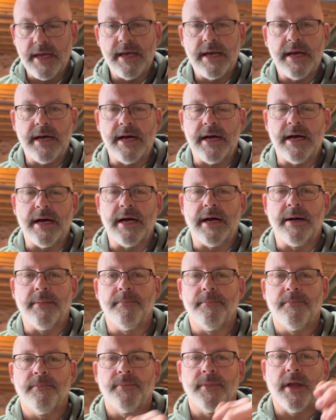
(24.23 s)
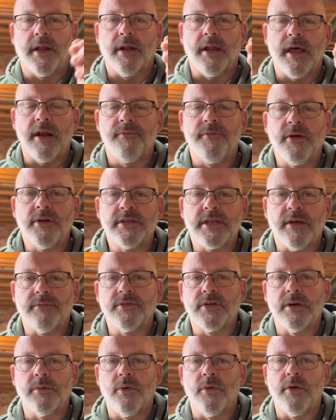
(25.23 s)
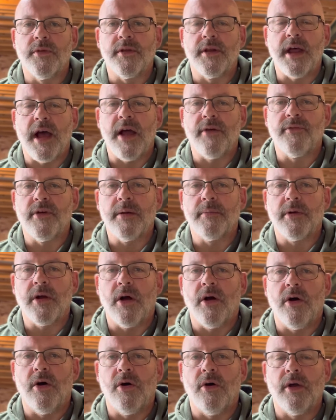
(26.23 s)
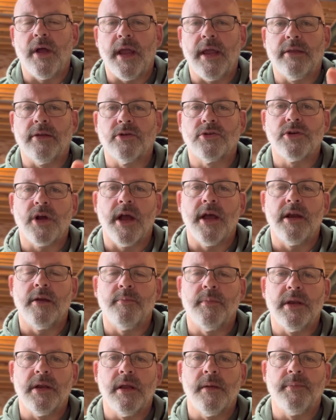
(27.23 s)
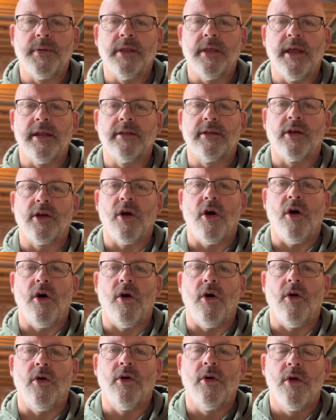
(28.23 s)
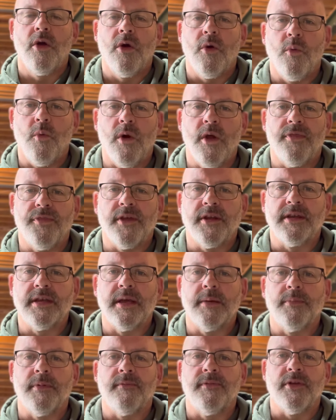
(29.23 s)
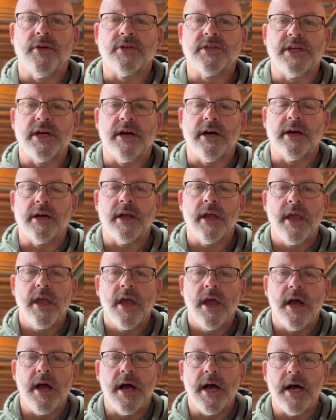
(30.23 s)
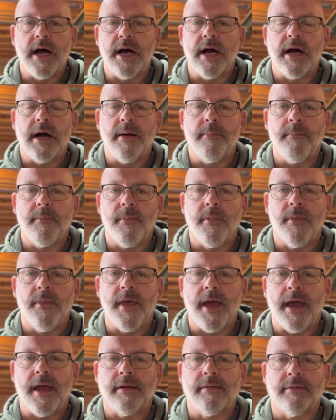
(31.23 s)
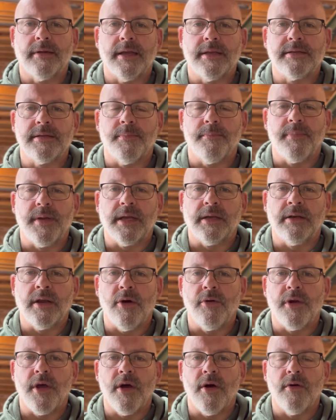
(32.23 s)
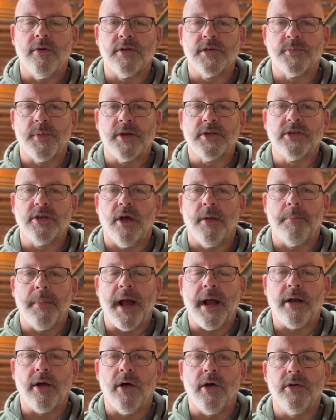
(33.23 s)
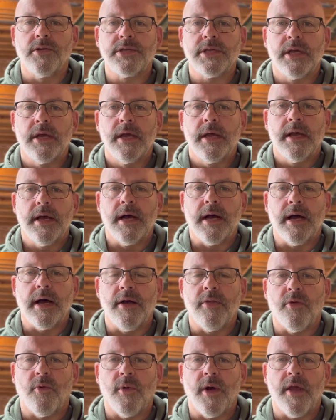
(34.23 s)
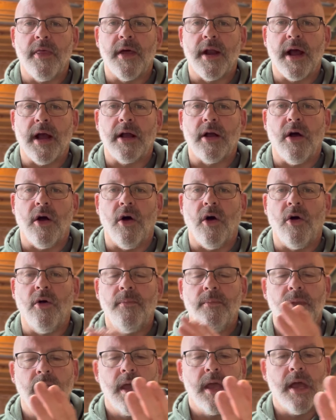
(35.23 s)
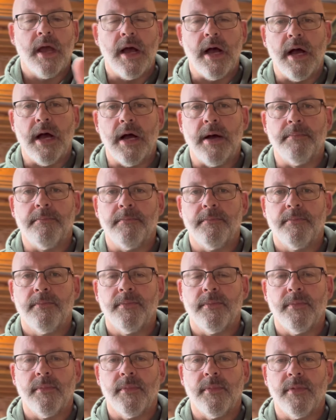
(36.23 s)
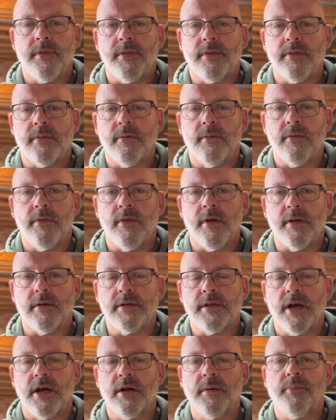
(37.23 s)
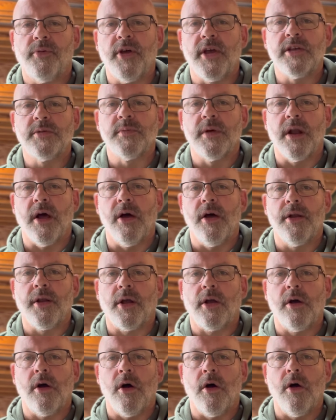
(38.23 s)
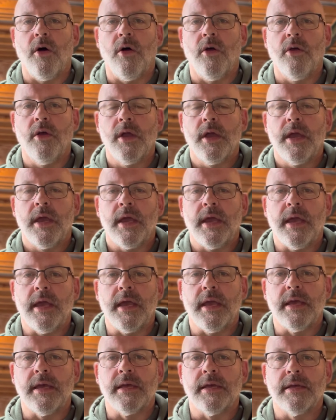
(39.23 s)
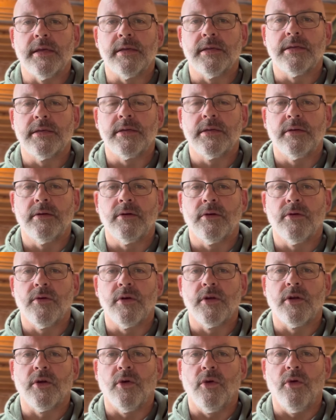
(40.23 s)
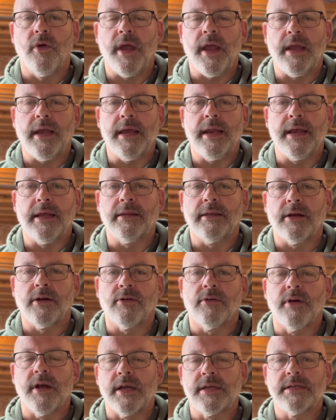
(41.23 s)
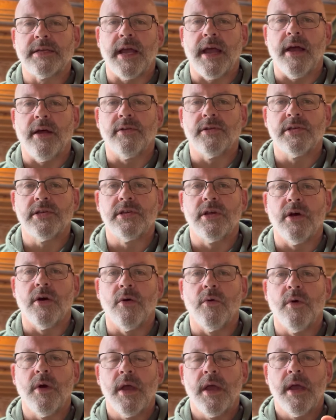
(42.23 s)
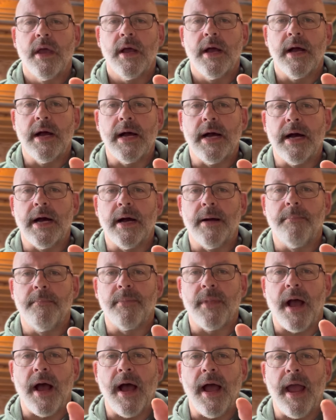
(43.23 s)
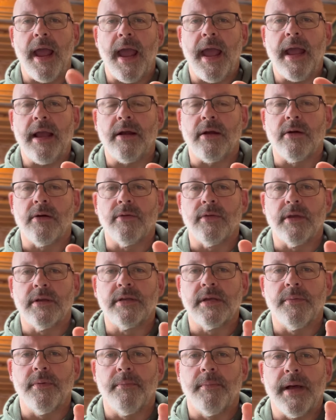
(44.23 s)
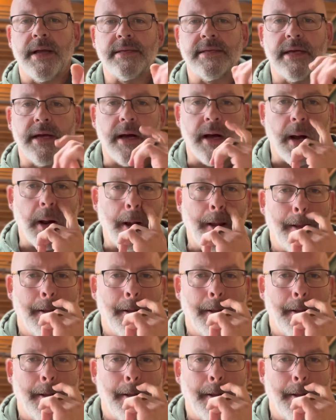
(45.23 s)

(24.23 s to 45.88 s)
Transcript: A lot of folks have trouble with the diaphragm call, and they're trying to manipulate the call with the tip of their tongue. That it's a big no-no, especially on my calls, and the way that I call. The tongue placement on a call is critical in getting the correct sound. So I anchor the tip of my tongue